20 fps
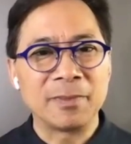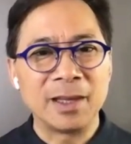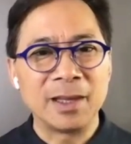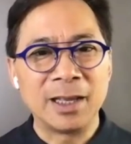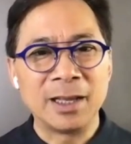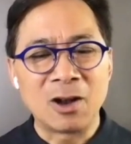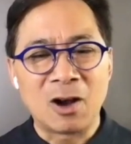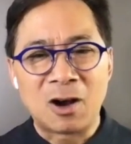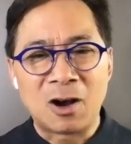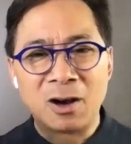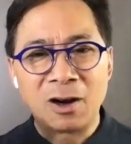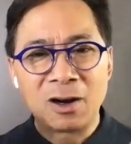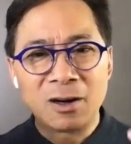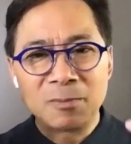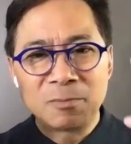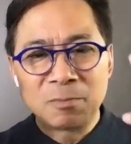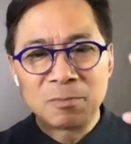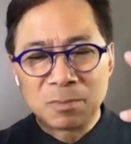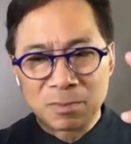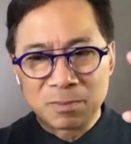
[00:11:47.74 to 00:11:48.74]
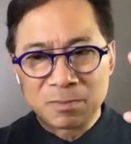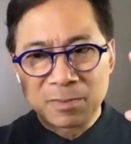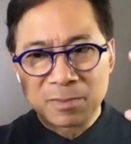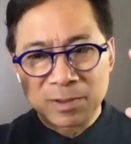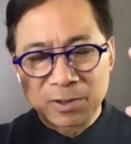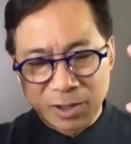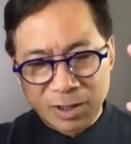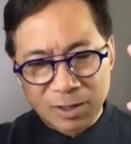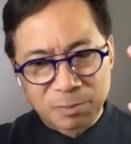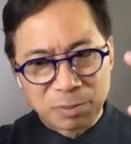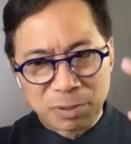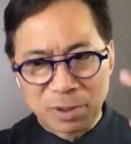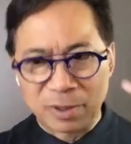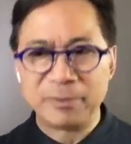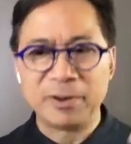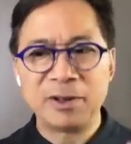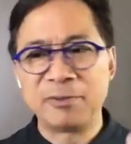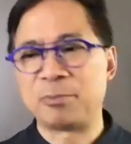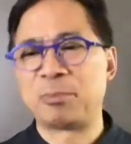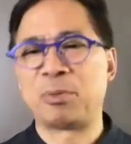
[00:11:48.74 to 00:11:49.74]
in our kind of
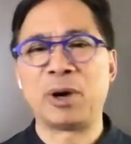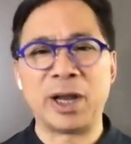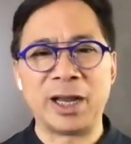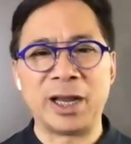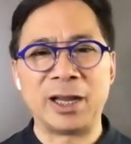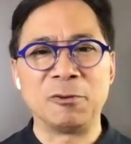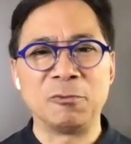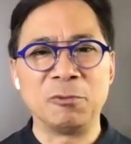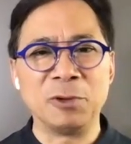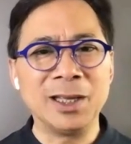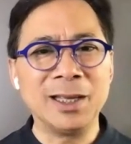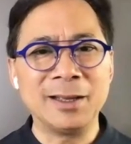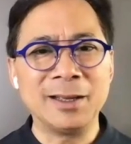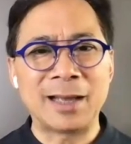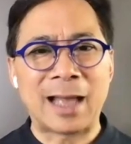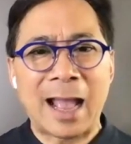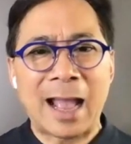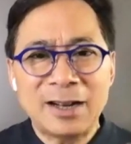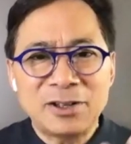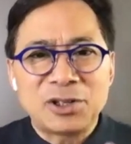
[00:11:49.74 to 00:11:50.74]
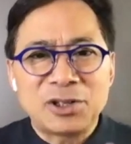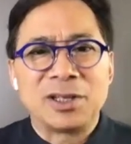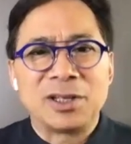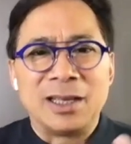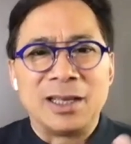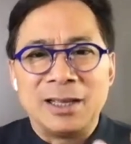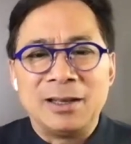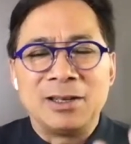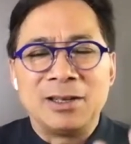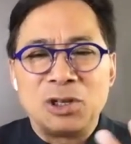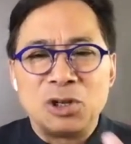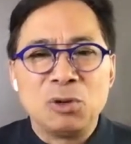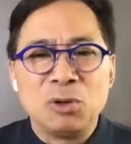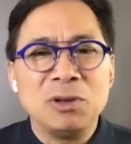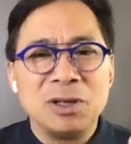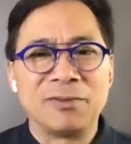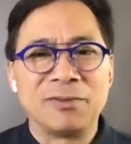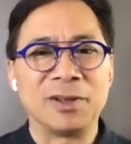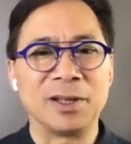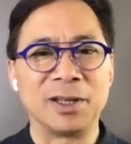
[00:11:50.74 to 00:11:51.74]
primitive brain, we actually
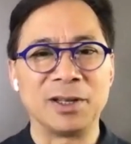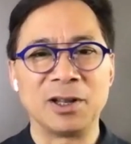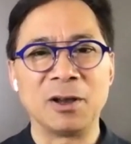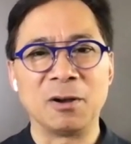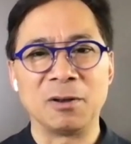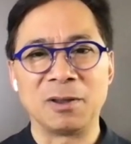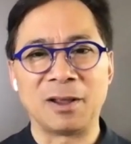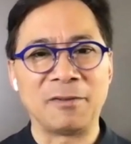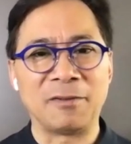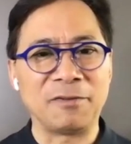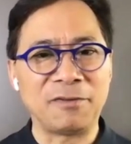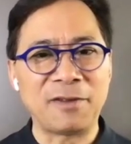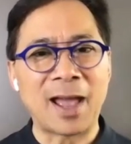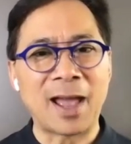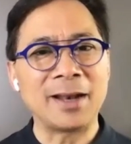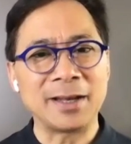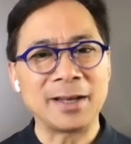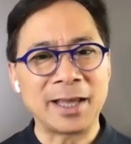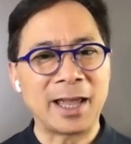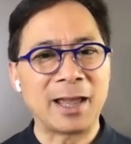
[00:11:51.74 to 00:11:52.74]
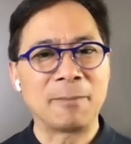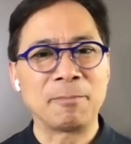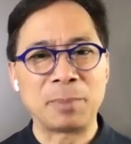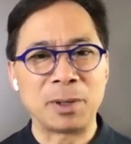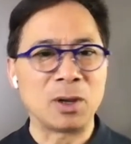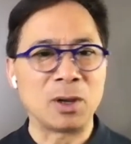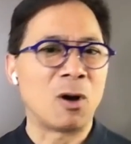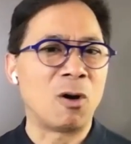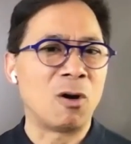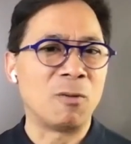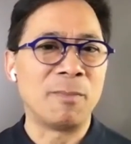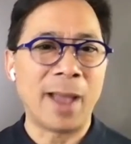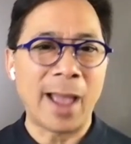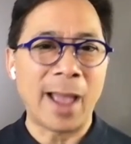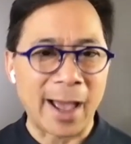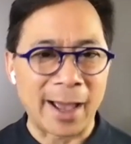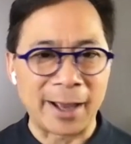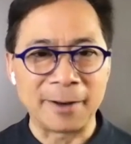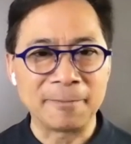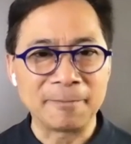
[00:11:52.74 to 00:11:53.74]
intuitively know that fat can't be all
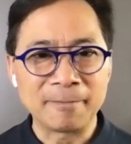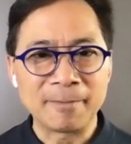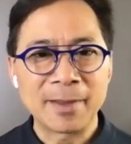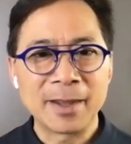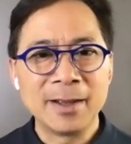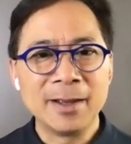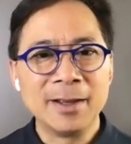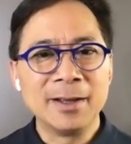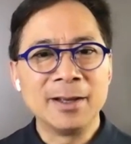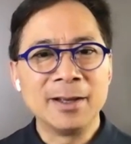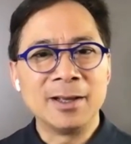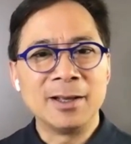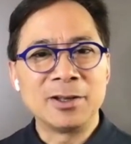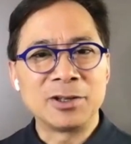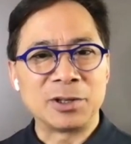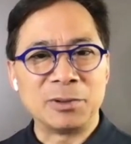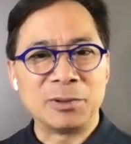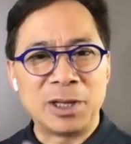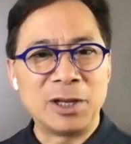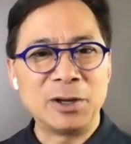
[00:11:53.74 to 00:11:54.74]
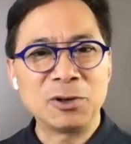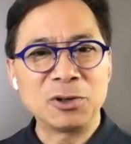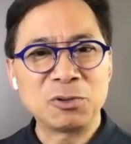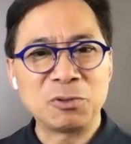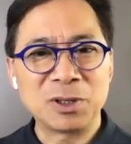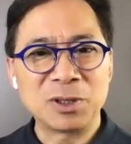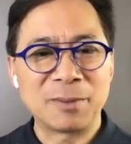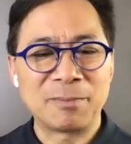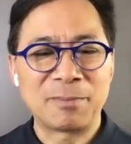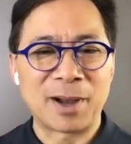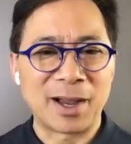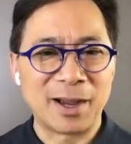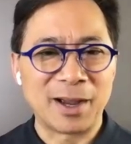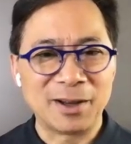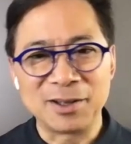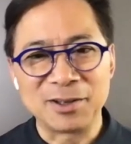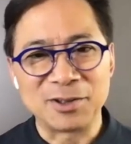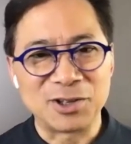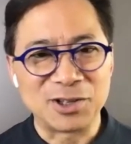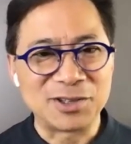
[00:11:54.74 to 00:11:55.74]
bad. So, here's what the
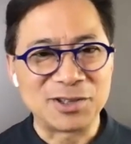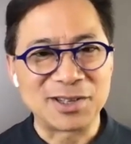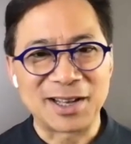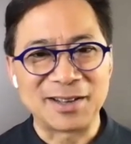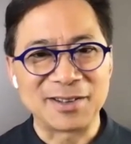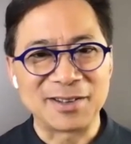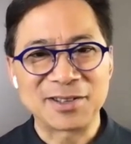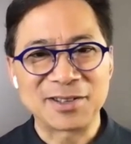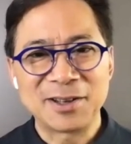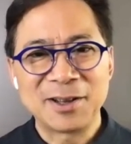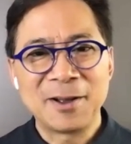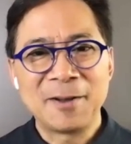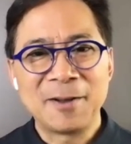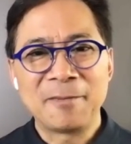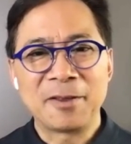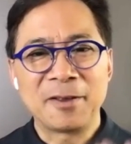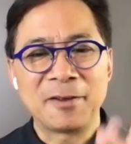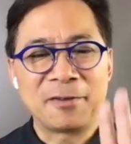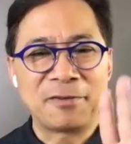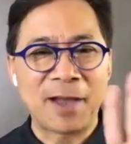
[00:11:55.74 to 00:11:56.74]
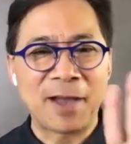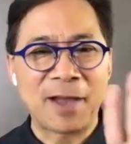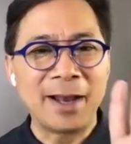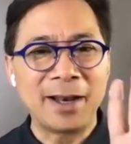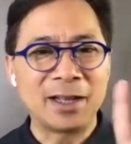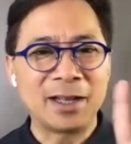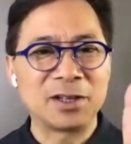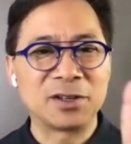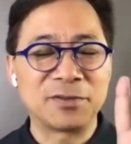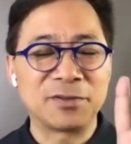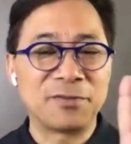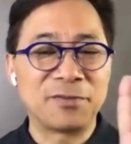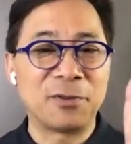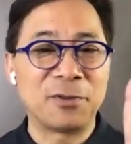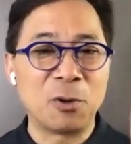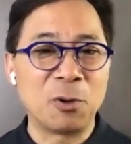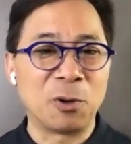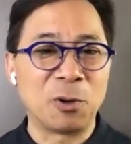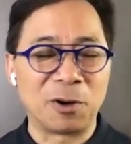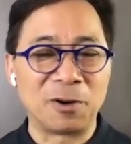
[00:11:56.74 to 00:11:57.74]
biology says fat has
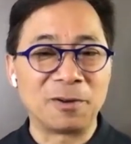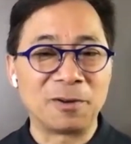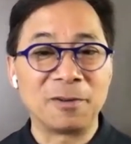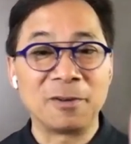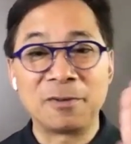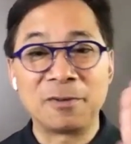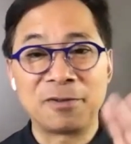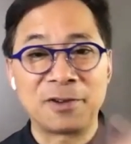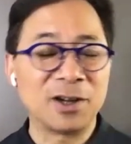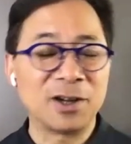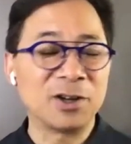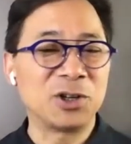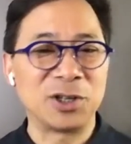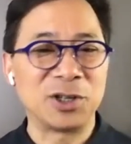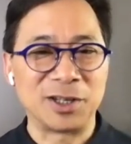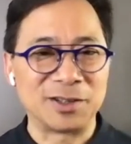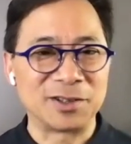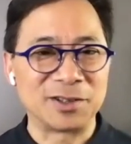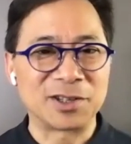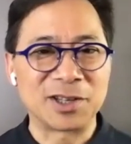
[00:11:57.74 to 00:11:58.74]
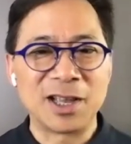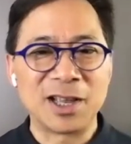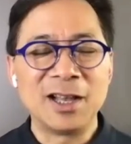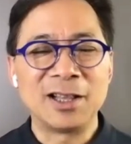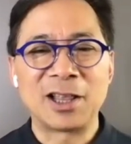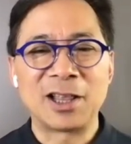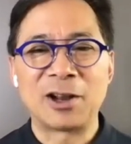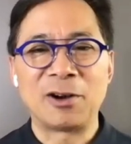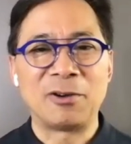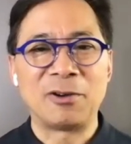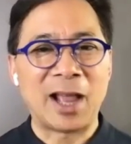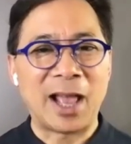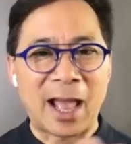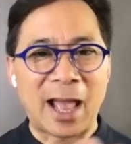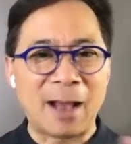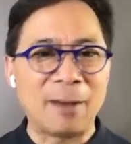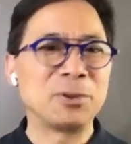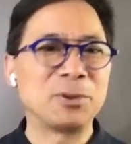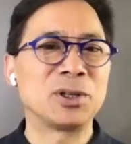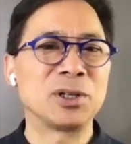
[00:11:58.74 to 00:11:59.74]
four functions that are
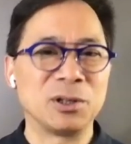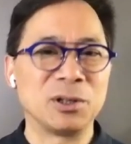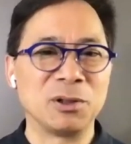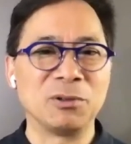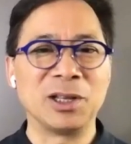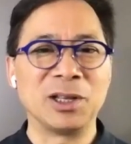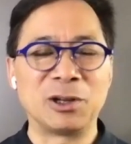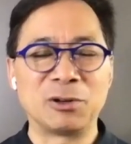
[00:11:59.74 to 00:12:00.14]
absolutely